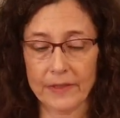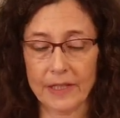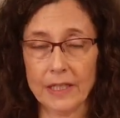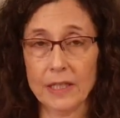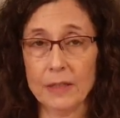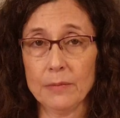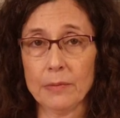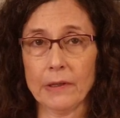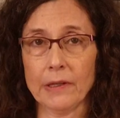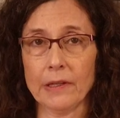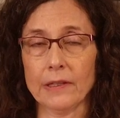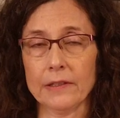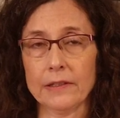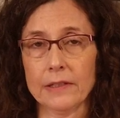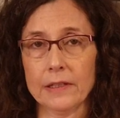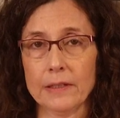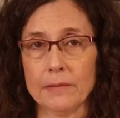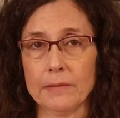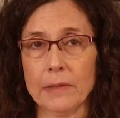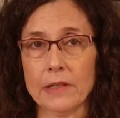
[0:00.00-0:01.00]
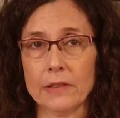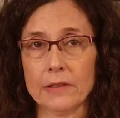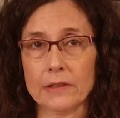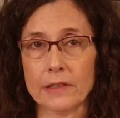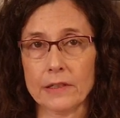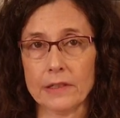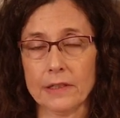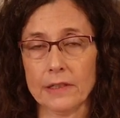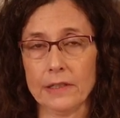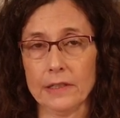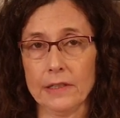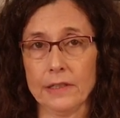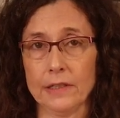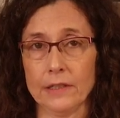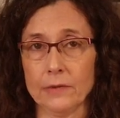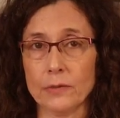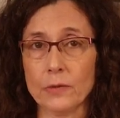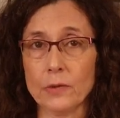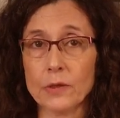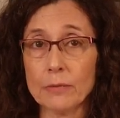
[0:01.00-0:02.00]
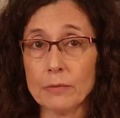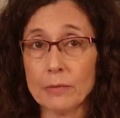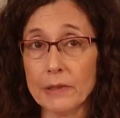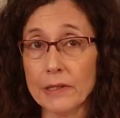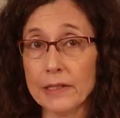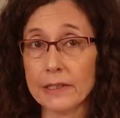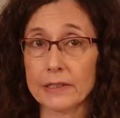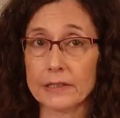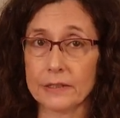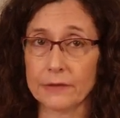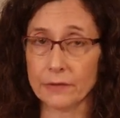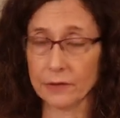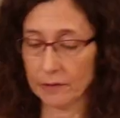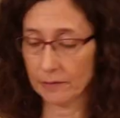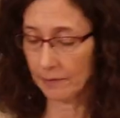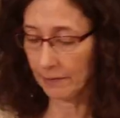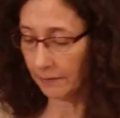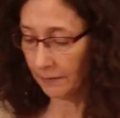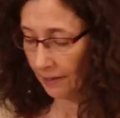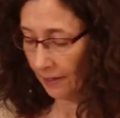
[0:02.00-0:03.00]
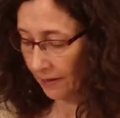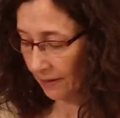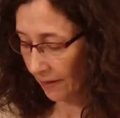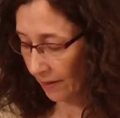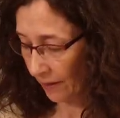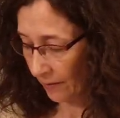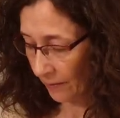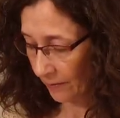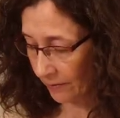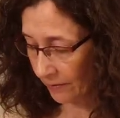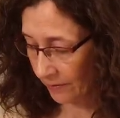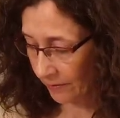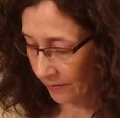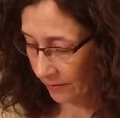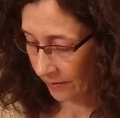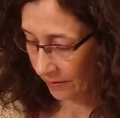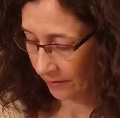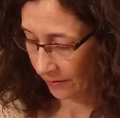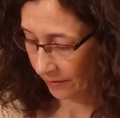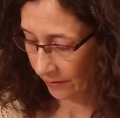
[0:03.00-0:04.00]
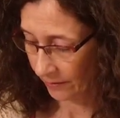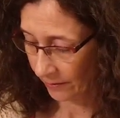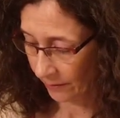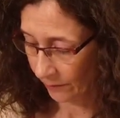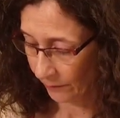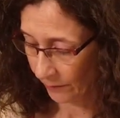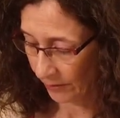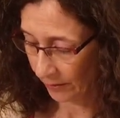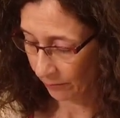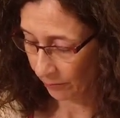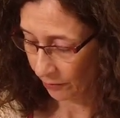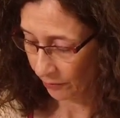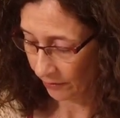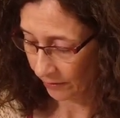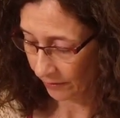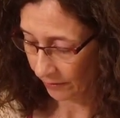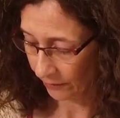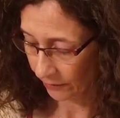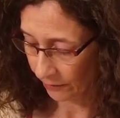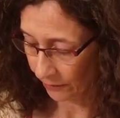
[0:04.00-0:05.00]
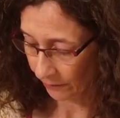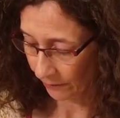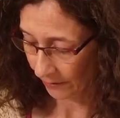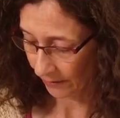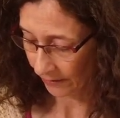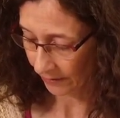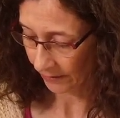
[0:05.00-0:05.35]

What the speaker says: keeping the milk in a warm place for about 8 hours. So we put it into a